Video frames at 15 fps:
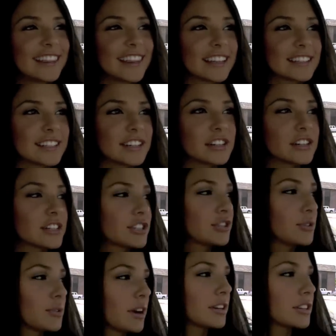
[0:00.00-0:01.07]
that's here
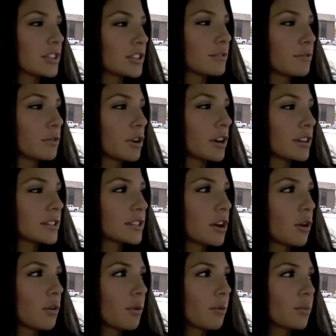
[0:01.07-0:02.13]
to audition for it.
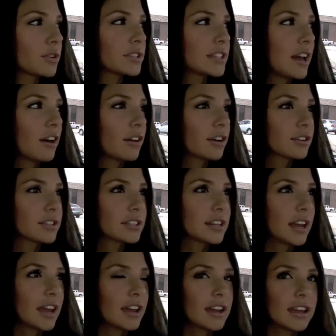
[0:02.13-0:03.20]
So we'll see how it goes
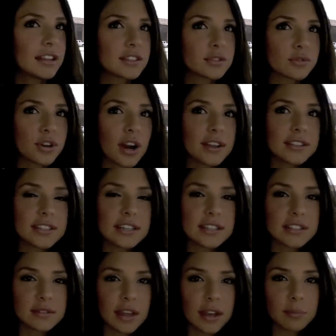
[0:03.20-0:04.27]
today. It's crazy.
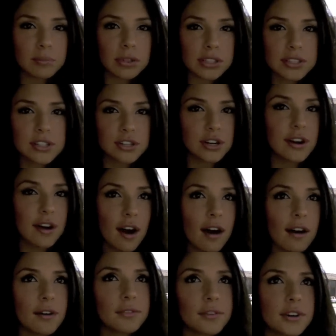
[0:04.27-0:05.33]
It's like blistering
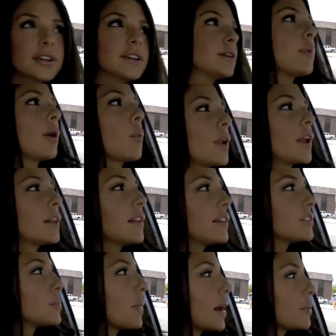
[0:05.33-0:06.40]
hot over here, but when I
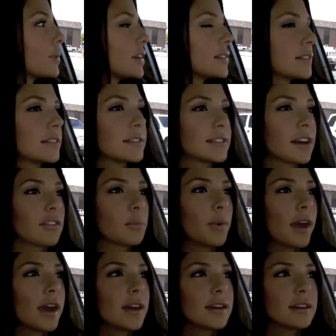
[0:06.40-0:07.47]
left my place in the South
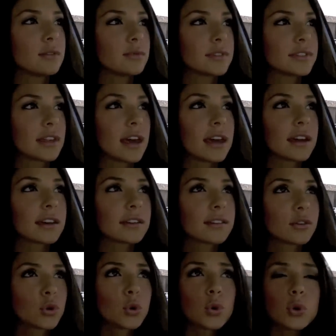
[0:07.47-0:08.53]
Bay, it was like
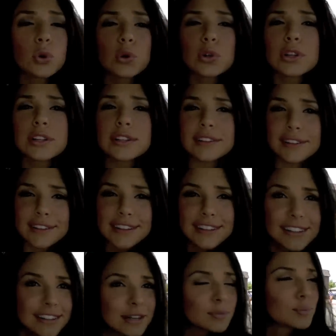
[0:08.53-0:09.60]
cool and
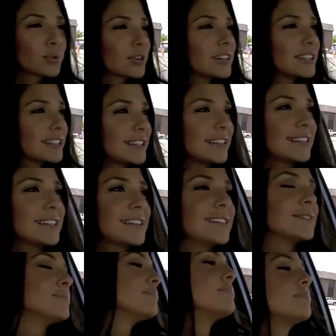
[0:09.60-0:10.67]
breezy,
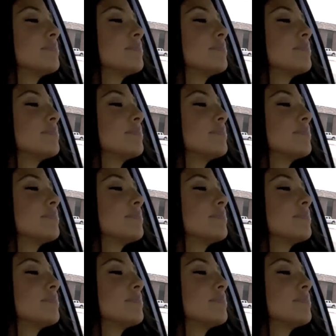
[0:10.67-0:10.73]
and